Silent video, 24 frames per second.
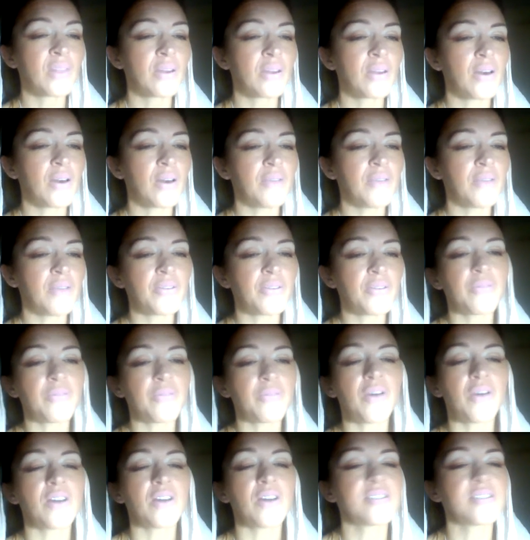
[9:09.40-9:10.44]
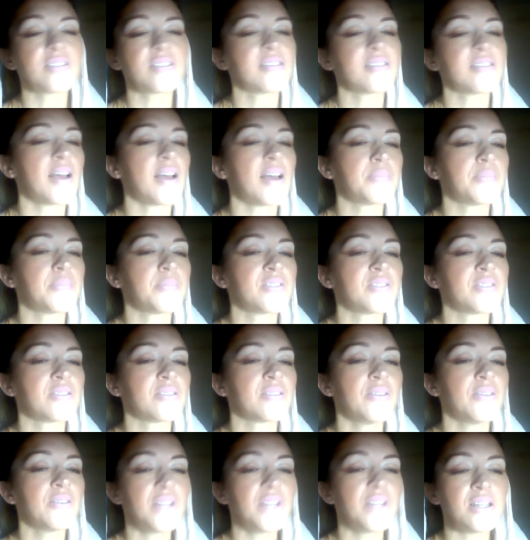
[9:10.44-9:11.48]
Come from the farthest steppes
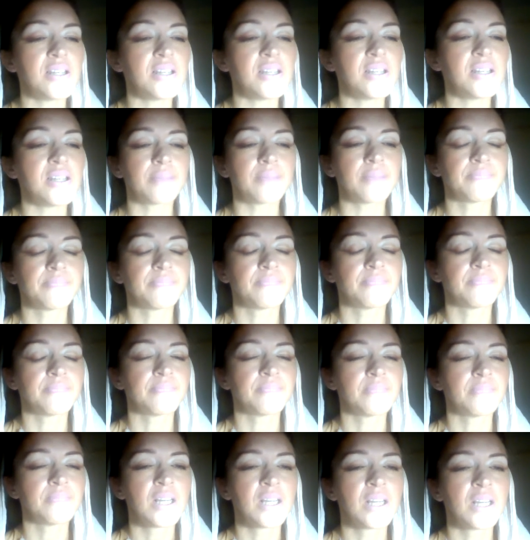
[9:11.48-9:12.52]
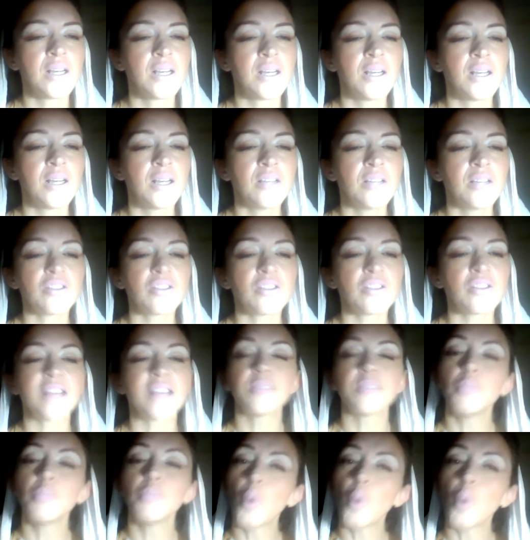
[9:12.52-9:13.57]
of India." So that's a
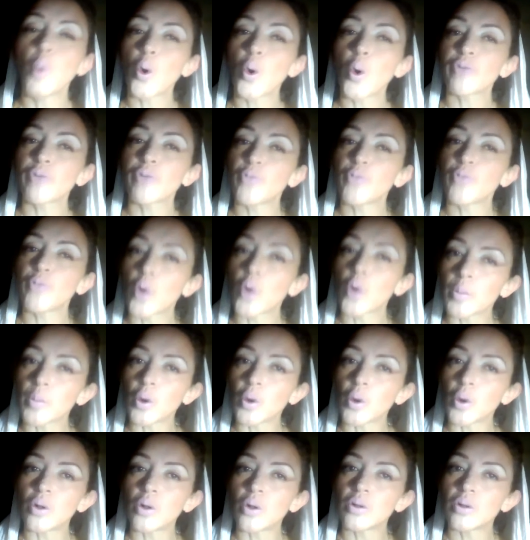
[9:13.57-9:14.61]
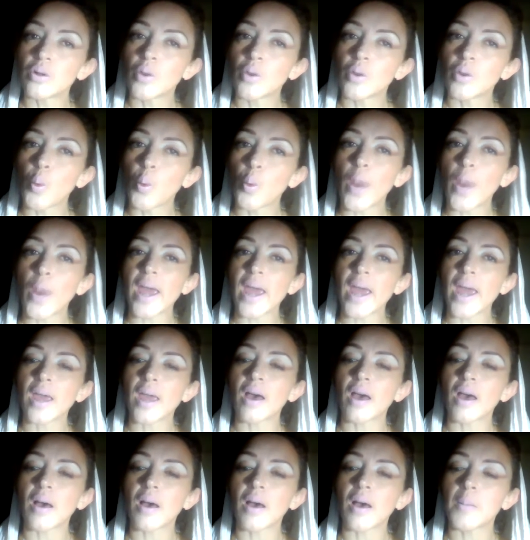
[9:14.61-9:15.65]
more formal way
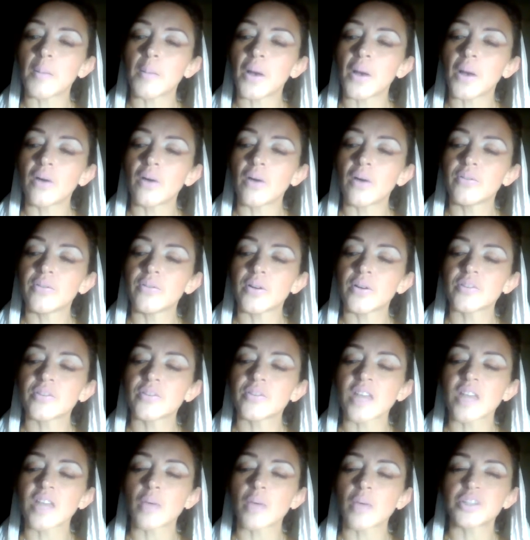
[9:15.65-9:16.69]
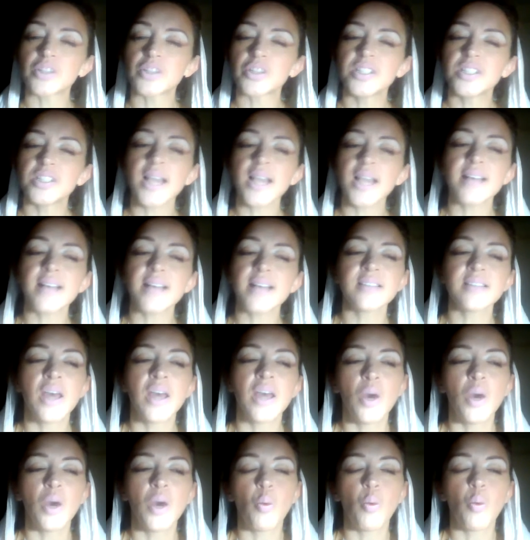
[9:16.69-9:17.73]
of saying what she says,
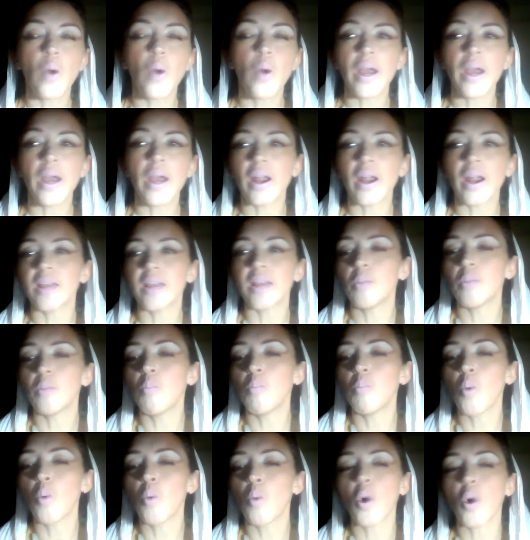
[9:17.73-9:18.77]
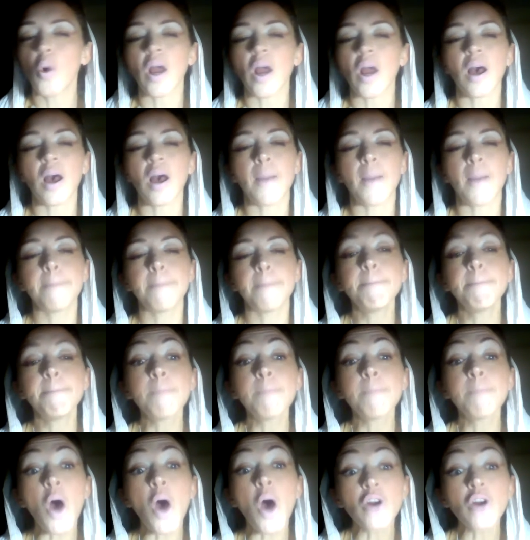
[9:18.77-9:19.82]
where in the more
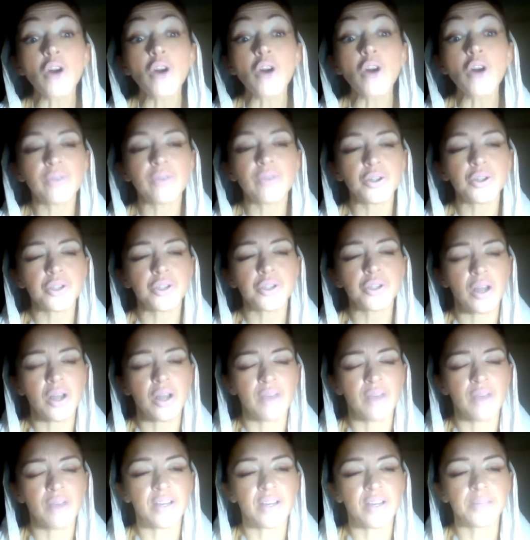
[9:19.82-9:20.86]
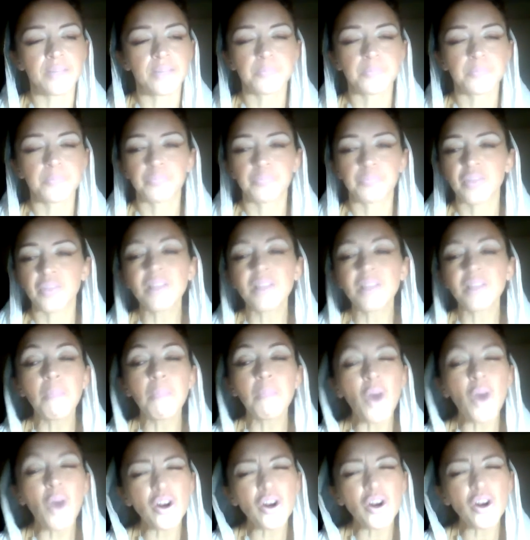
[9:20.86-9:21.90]
modern version of it, the
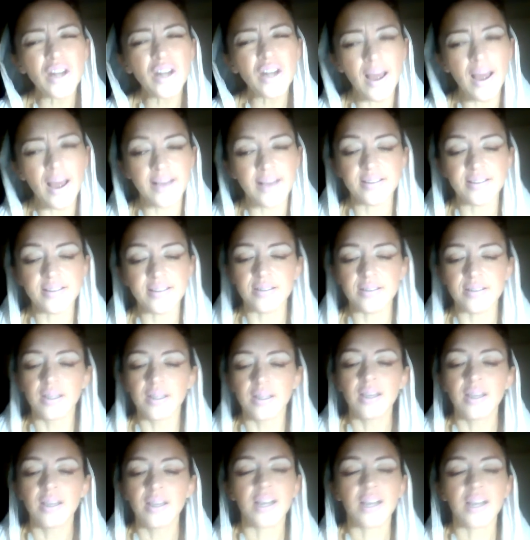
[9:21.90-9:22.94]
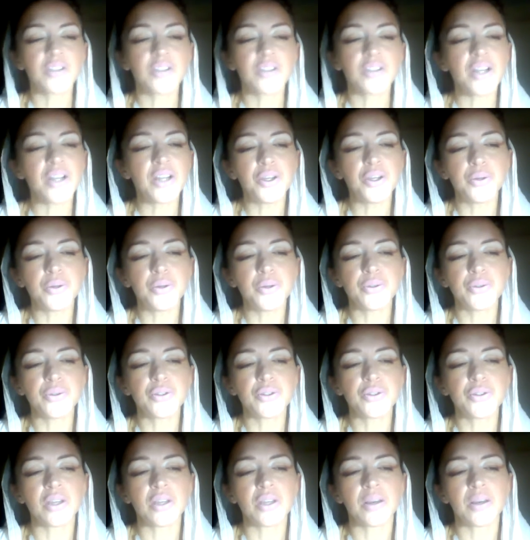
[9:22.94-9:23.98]
modernized, I try to use